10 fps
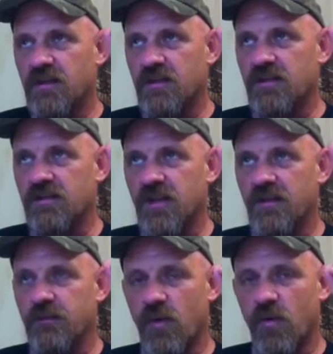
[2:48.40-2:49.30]
is
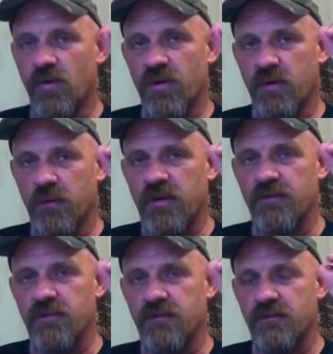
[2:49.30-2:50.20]
nothing more than a
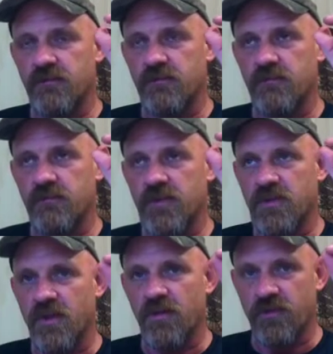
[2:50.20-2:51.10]
piece of
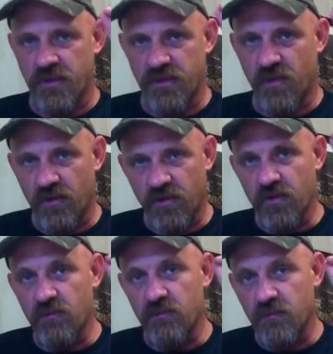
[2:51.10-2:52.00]
material to start a
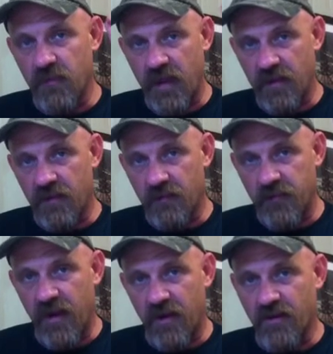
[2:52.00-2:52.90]
good
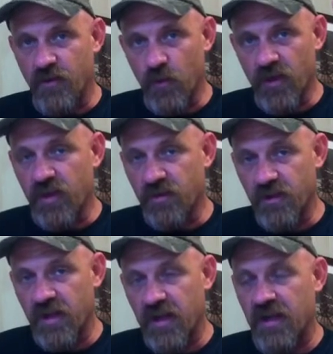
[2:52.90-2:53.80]
fire in your wood heater
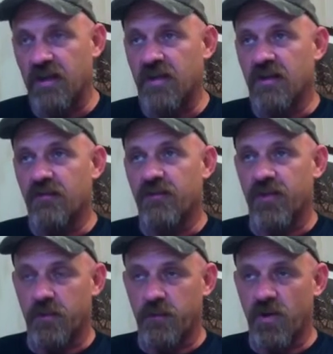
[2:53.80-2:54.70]
at night,
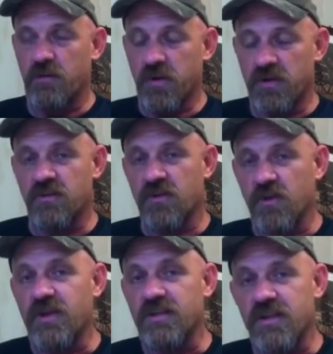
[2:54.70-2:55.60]
they're pretty much going to
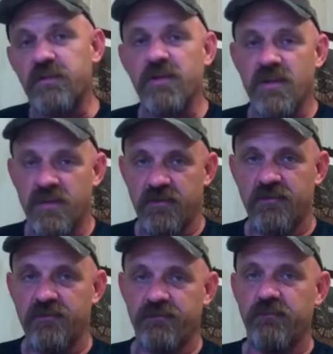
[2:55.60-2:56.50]
quit accepting it.
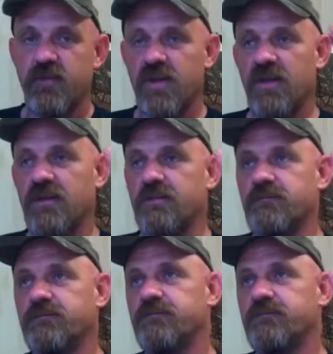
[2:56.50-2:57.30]
And